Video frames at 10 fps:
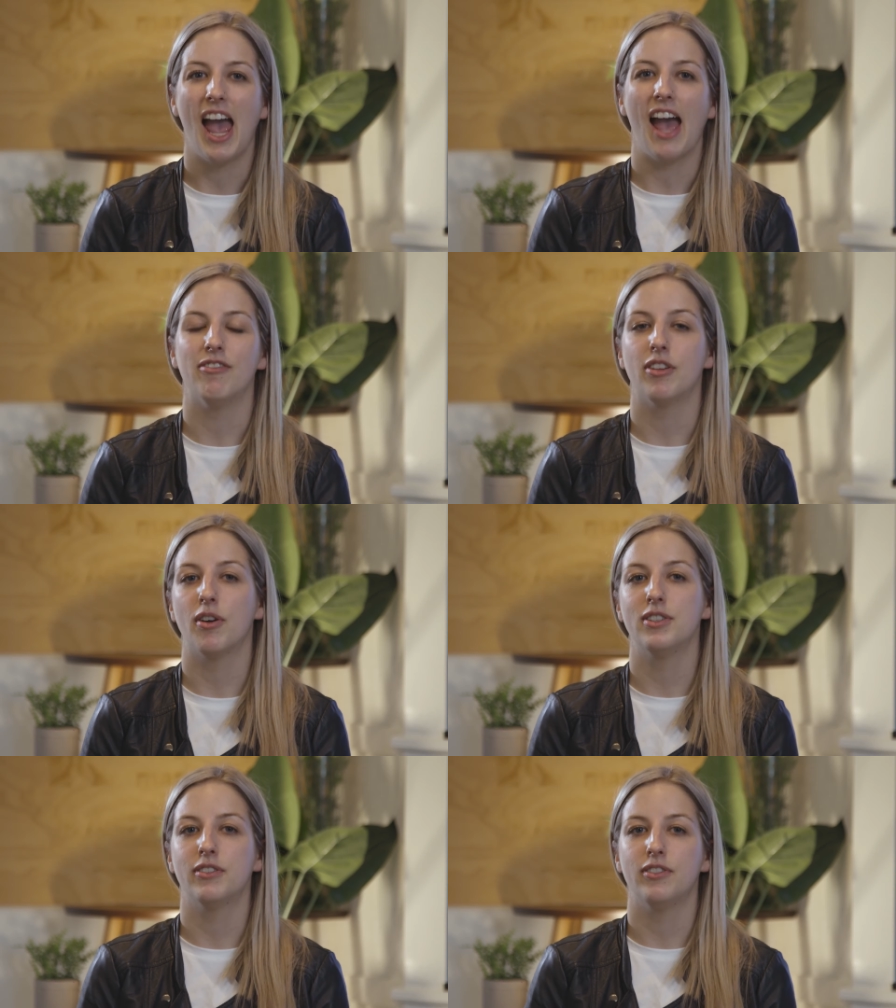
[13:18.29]
and for
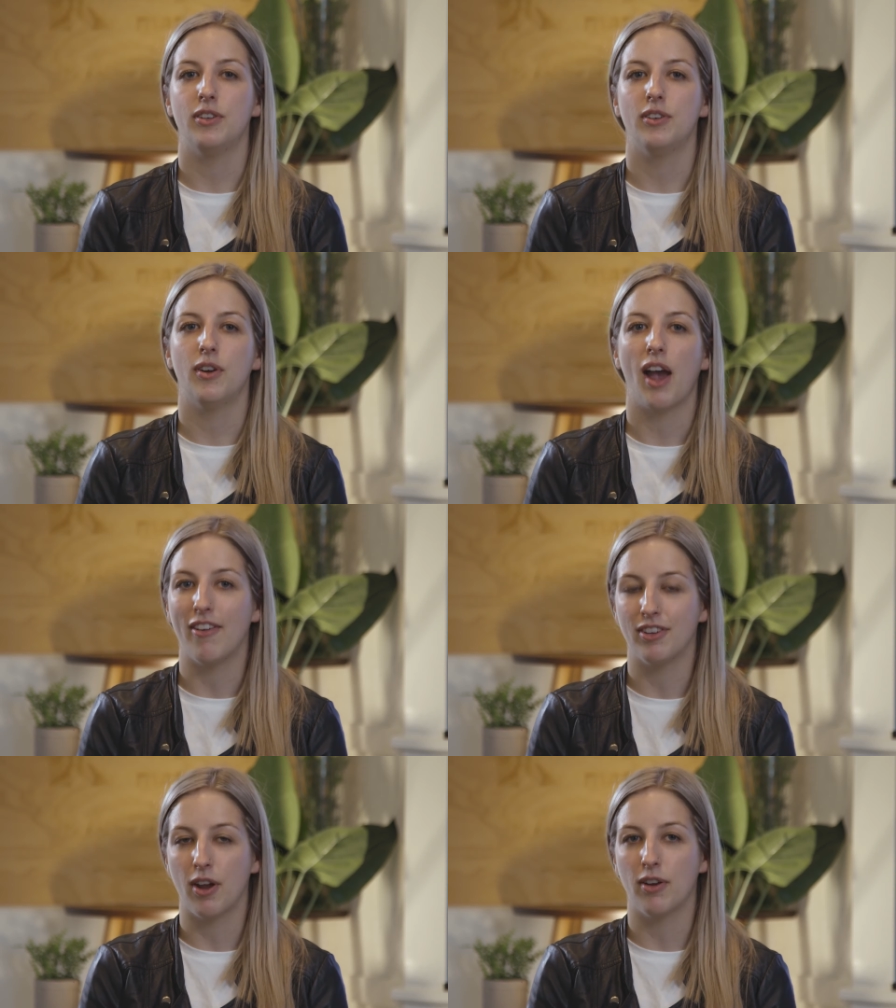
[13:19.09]
those of you who
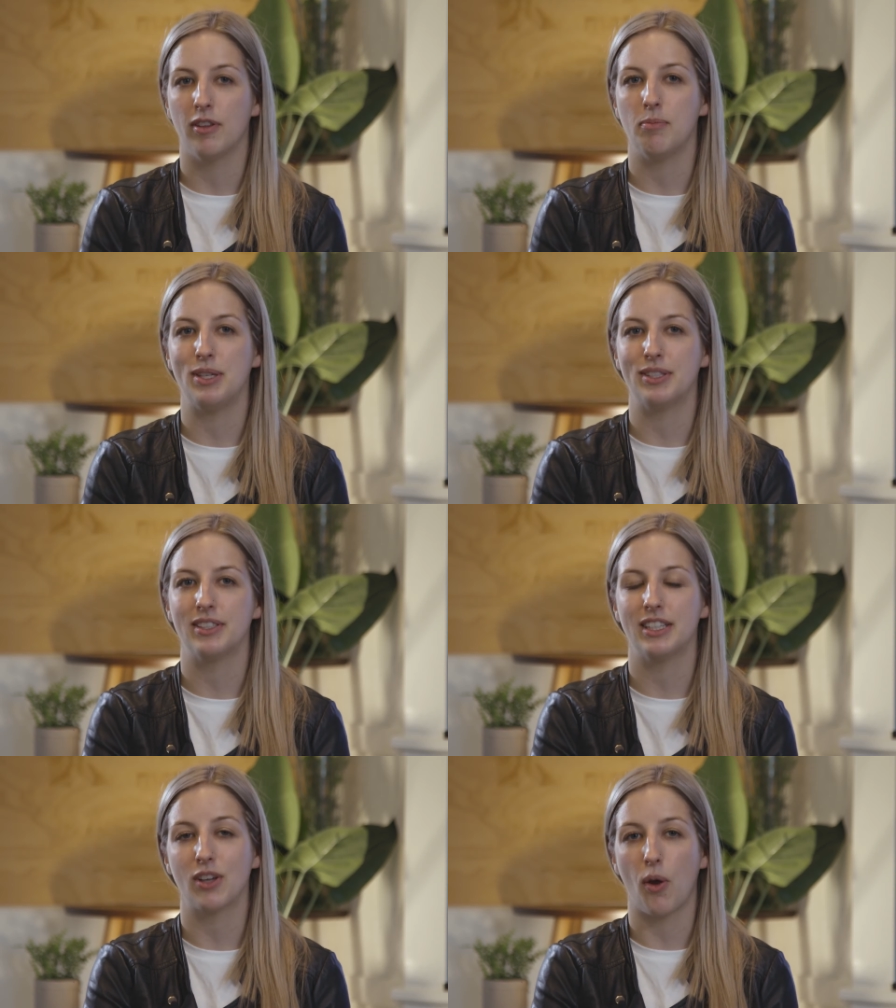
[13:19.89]
haven't heard of the
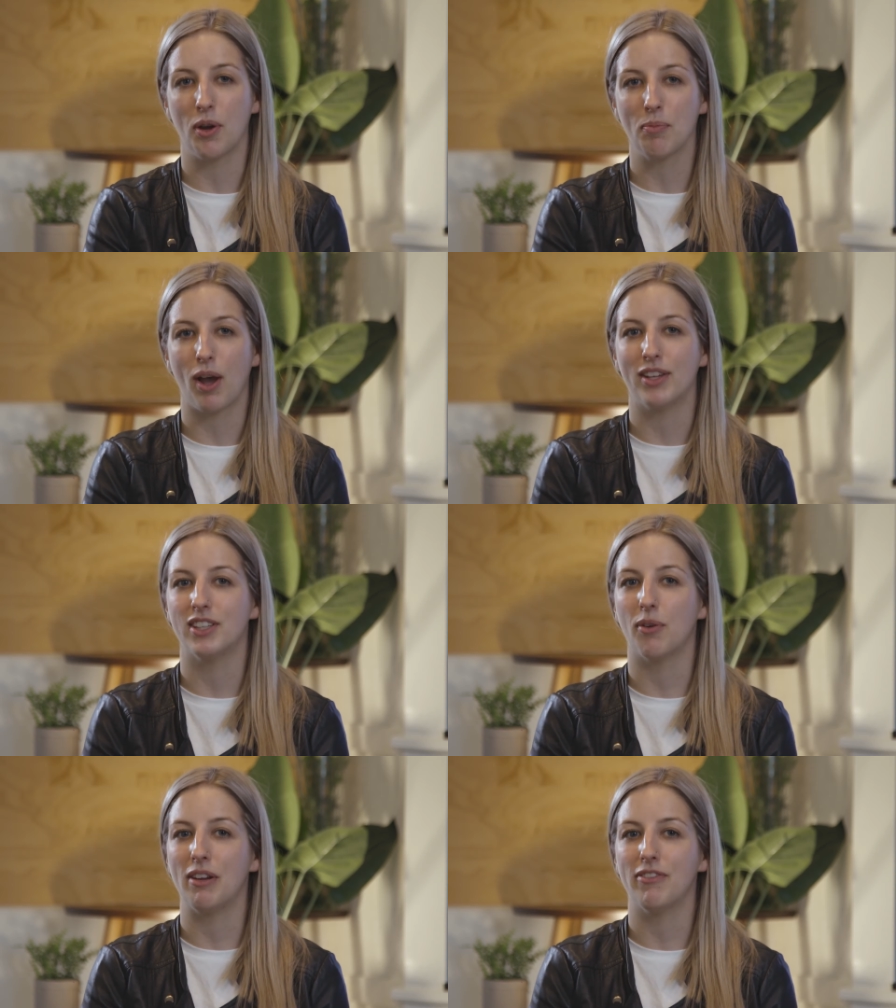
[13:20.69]
business, it's owned by
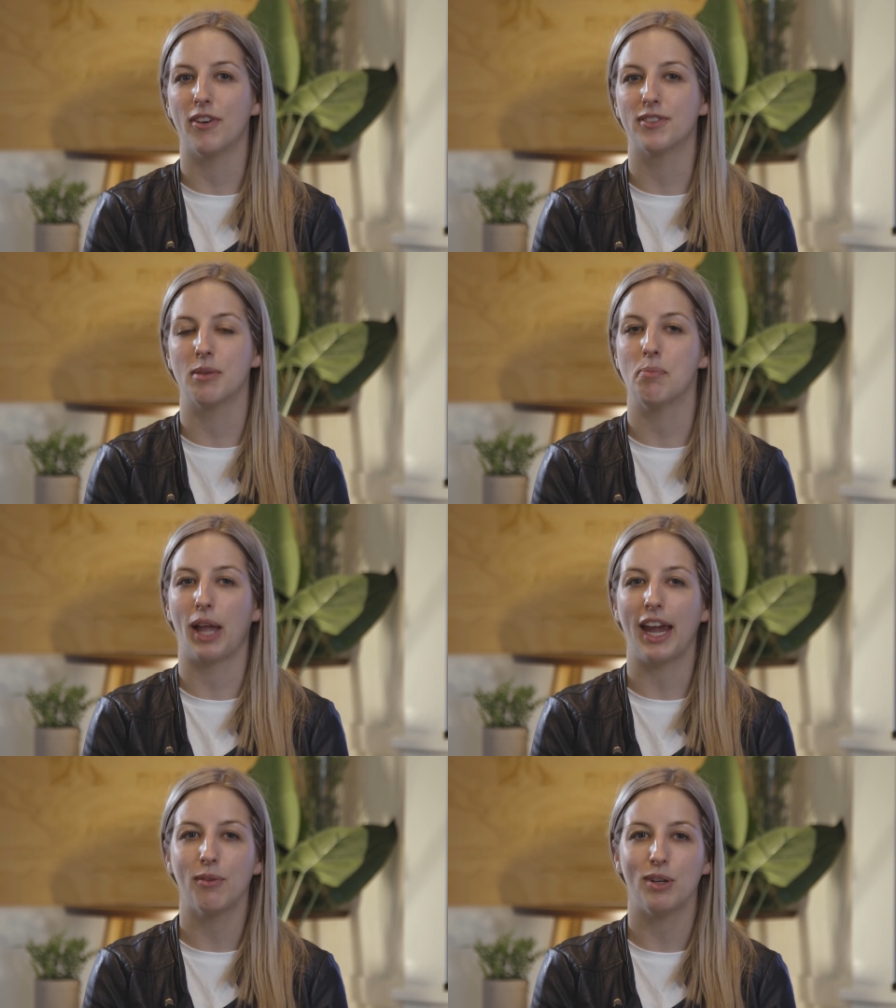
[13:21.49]
Zoe Foster
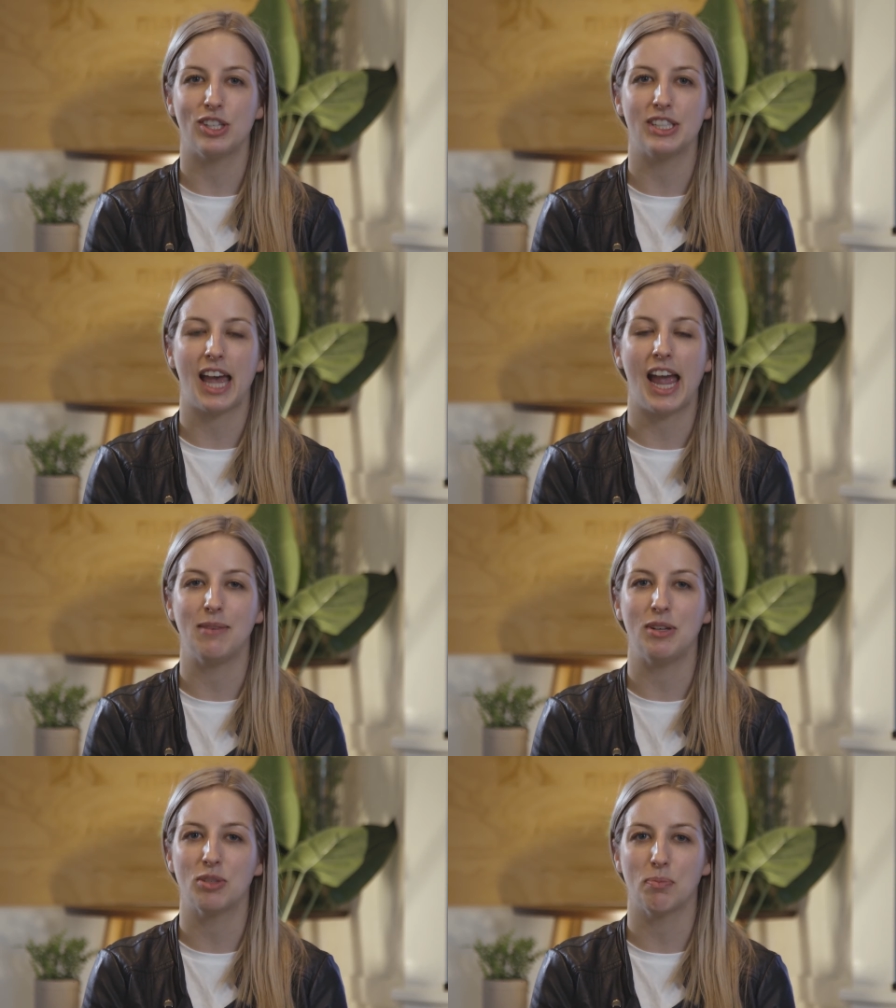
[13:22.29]
Blake, which is
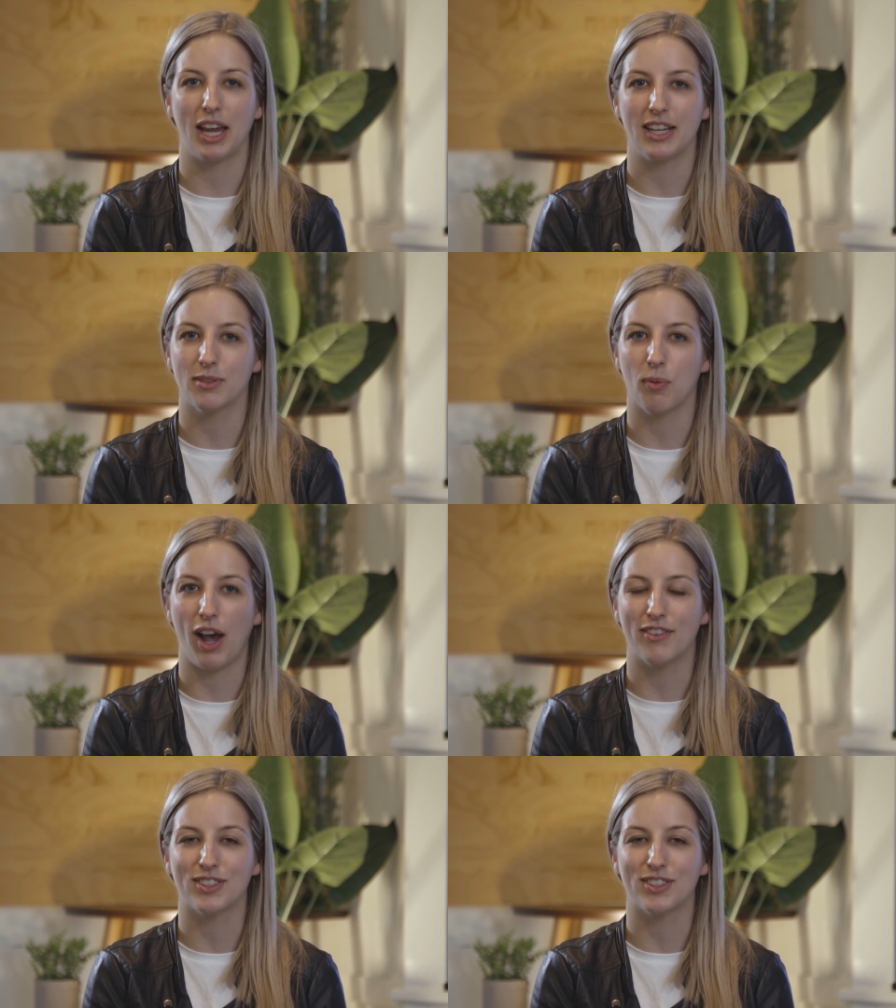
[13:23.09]
Hamish Blake's wife.